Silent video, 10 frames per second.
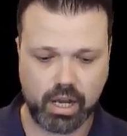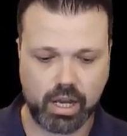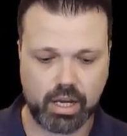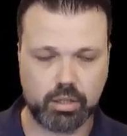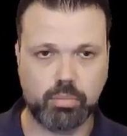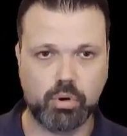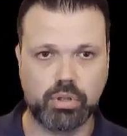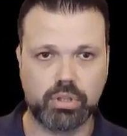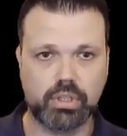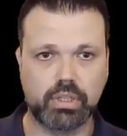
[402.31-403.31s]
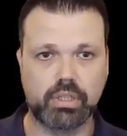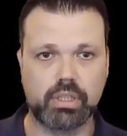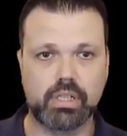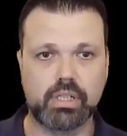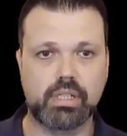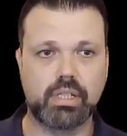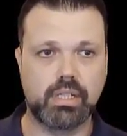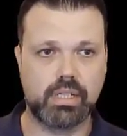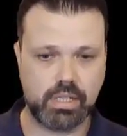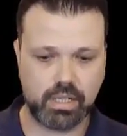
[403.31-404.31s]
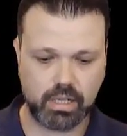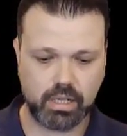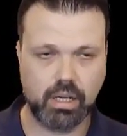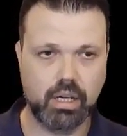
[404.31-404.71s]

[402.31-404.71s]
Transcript: and point it cdc